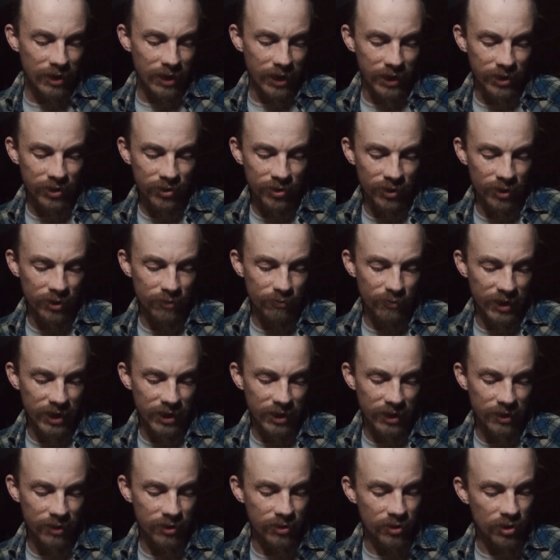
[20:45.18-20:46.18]
I shook my
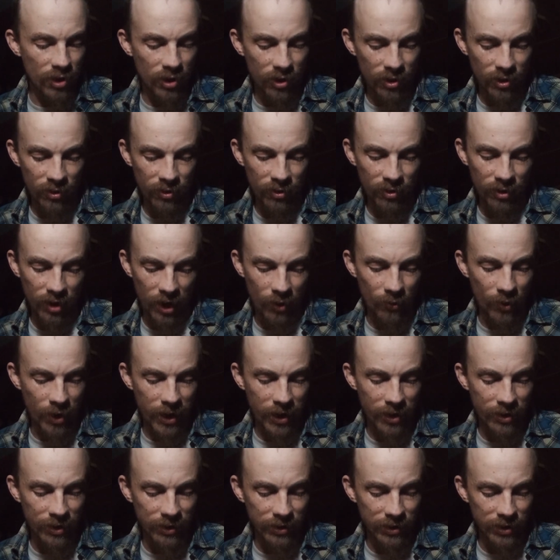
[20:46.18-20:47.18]
head. No, I want
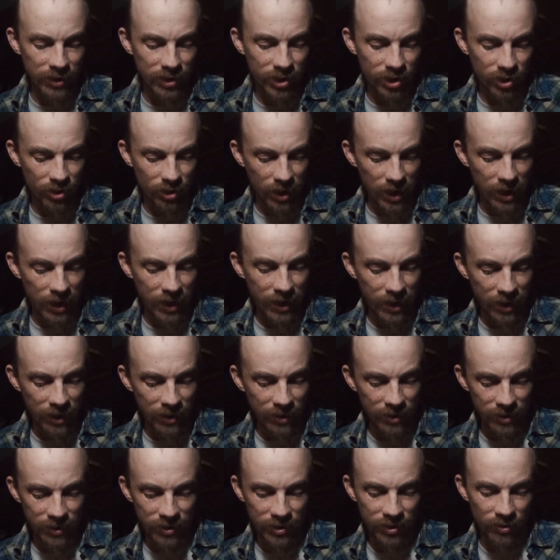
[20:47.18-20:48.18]
to at least try
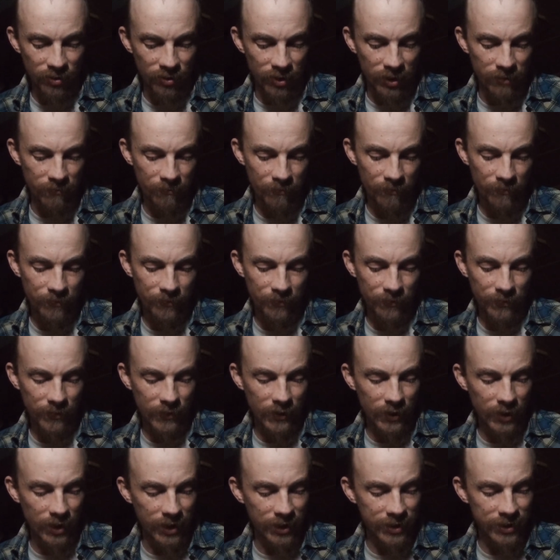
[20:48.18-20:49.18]
this trip,
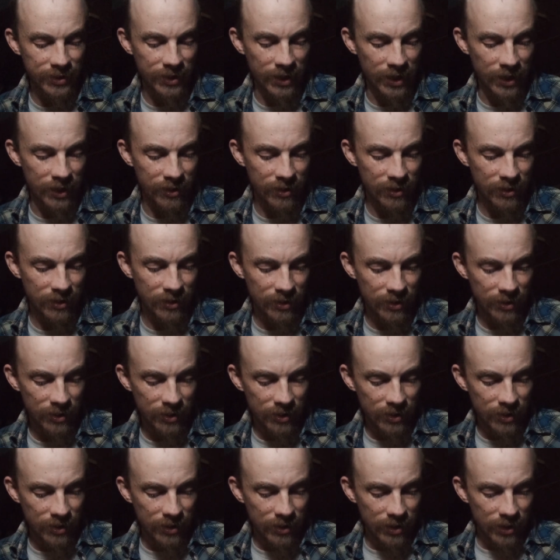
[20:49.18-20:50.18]
I said.
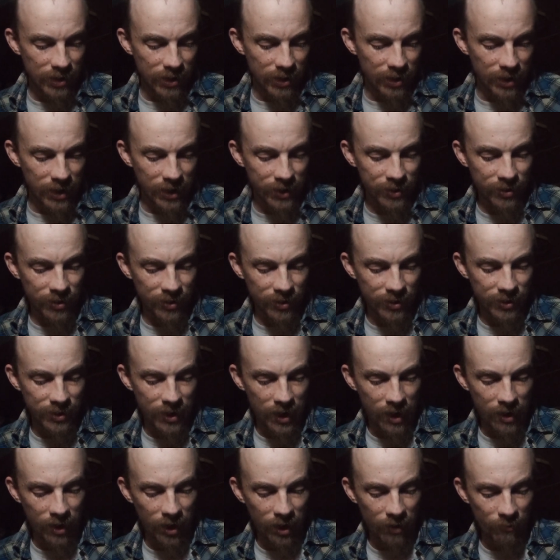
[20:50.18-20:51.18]
Lester
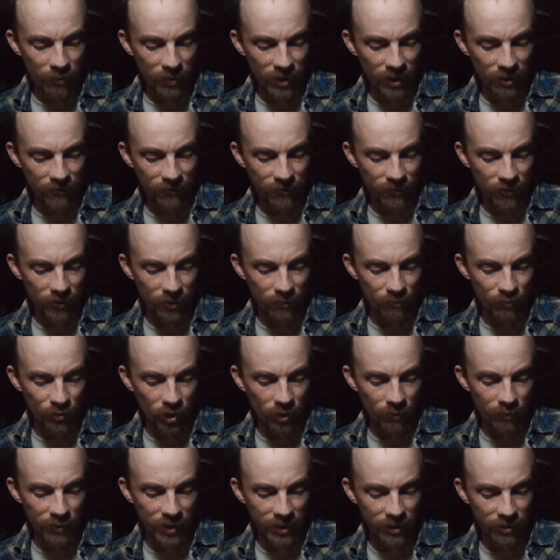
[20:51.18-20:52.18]
stared at me for a
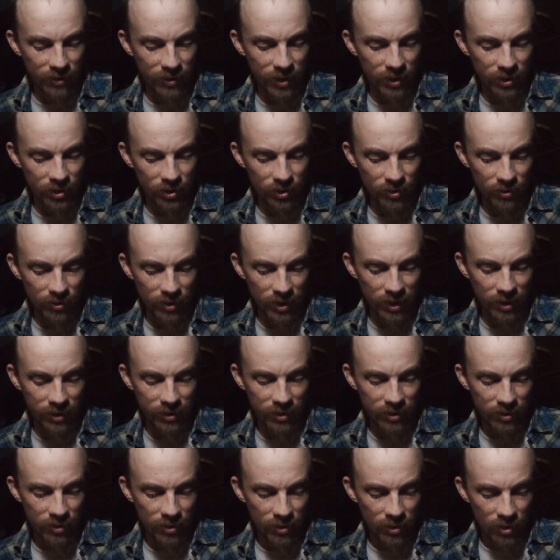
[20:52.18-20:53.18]
moment, then
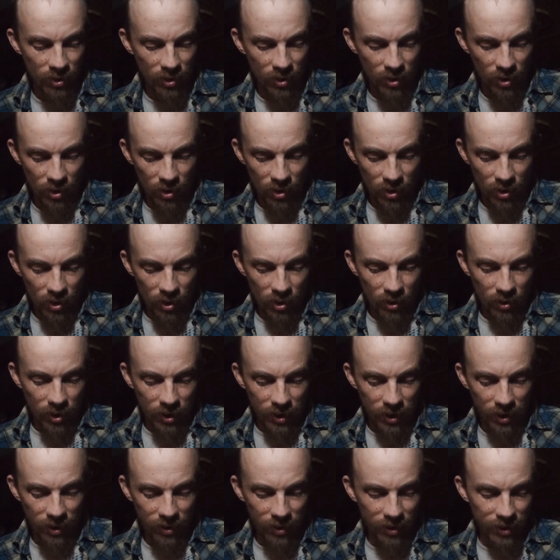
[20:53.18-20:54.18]
shrugged.
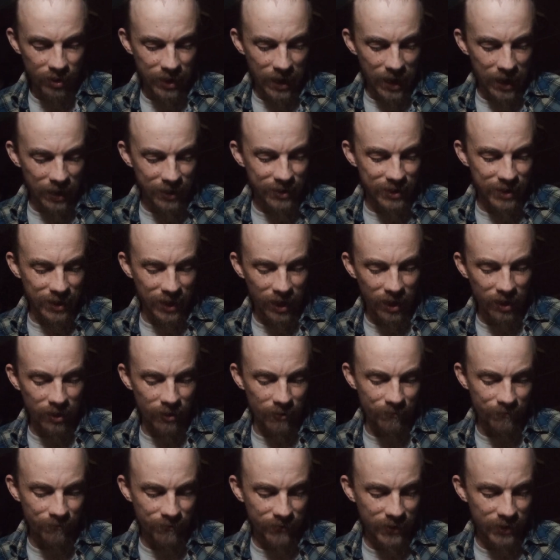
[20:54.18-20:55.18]
Oh,
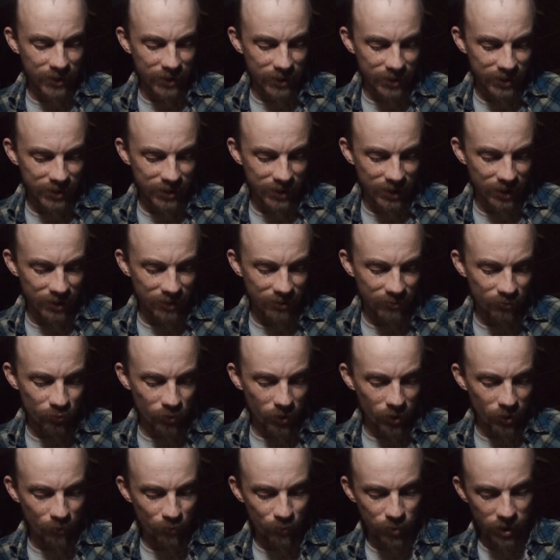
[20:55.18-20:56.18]
goddamn, he said.
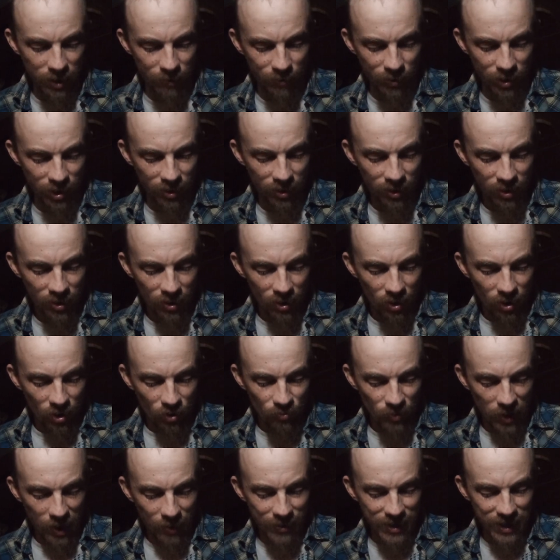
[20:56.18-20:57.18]
What a bummer.
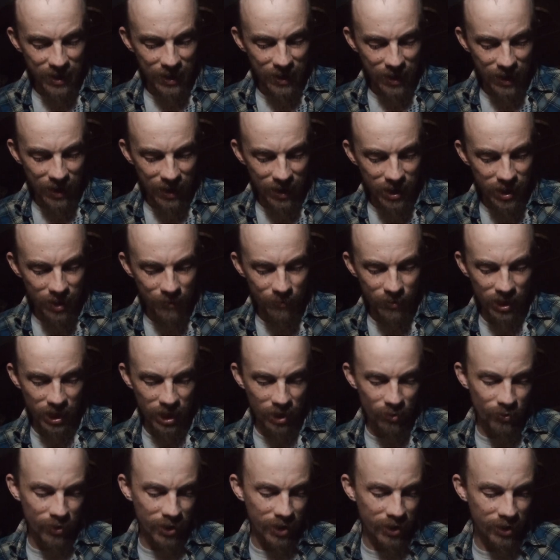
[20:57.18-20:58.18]
Why would anybody
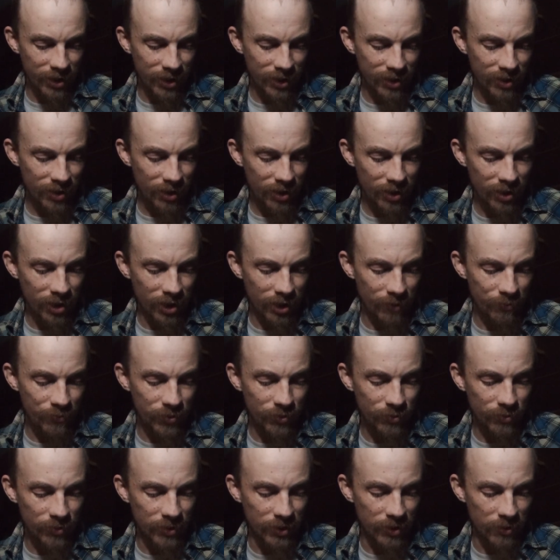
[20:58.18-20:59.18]
want to get hung up
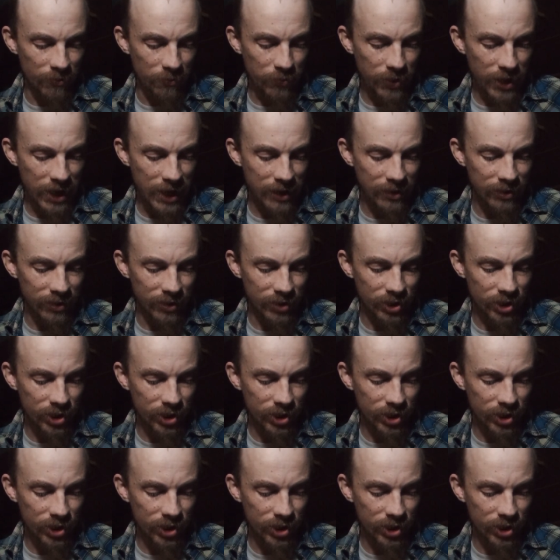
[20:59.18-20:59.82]
on a pile of